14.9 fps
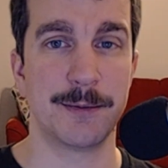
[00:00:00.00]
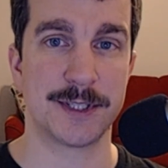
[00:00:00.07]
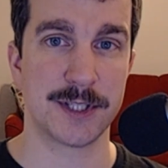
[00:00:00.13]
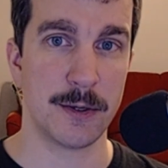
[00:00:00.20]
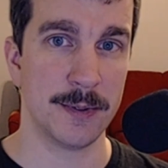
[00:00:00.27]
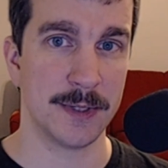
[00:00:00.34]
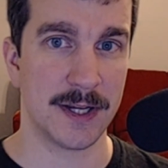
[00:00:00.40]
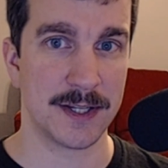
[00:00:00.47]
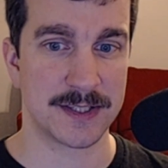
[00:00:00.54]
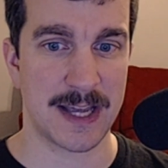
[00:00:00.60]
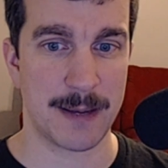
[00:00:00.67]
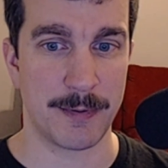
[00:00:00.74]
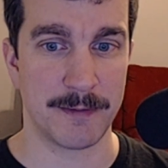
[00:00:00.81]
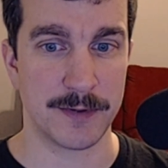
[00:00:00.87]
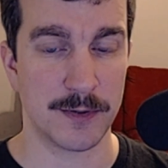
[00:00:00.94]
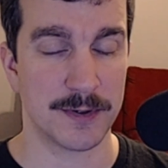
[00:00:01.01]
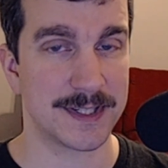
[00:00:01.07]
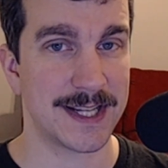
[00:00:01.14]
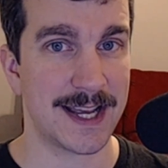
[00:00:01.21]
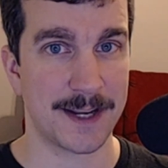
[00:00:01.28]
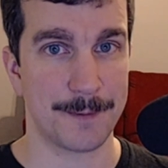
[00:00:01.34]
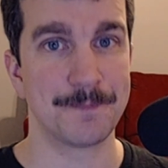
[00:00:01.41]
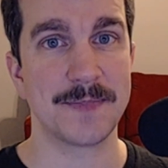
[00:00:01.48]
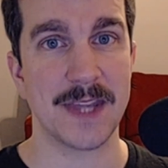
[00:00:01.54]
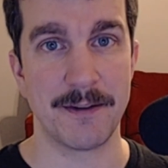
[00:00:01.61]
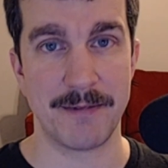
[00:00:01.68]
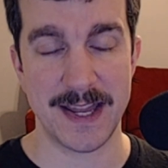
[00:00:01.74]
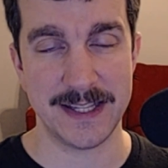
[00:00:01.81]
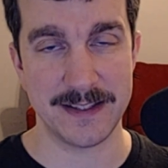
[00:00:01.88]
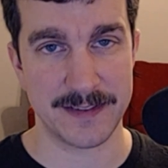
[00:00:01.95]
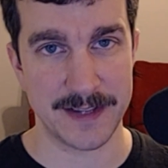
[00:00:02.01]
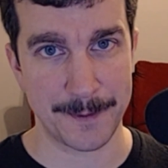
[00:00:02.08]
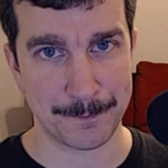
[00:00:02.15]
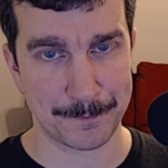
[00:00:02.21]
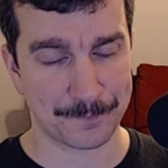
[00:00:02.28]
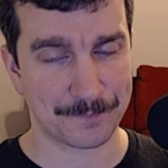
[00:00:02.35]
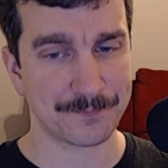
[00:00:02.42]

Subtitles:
what's going on top of your deck, if anything,